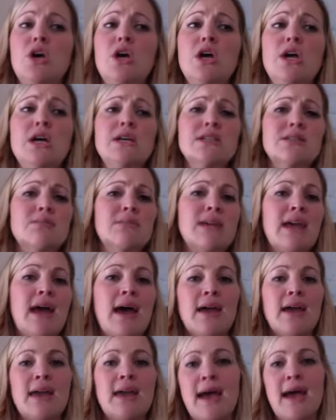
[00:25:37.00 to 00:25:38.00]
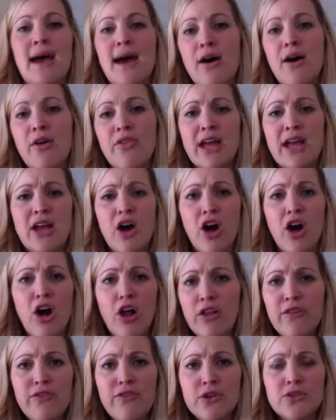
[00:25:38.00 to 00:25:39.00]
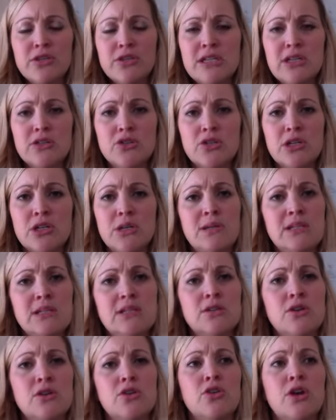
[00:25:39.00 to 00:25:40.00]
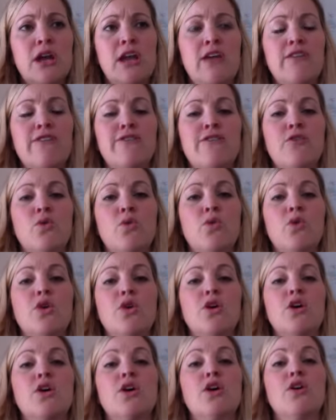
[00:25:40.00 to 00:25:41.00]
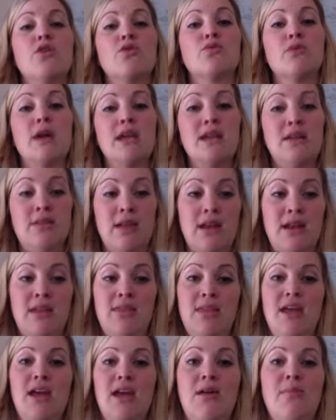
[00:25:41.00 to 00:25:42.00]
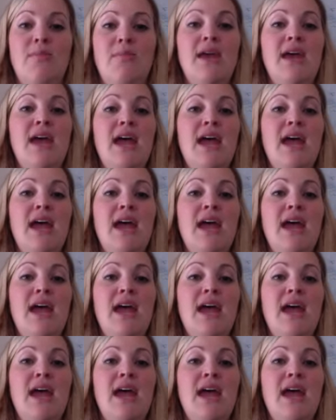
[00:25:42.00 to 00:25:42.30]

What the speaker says: some cat cow, that all of those things are going to be so great for regulating them.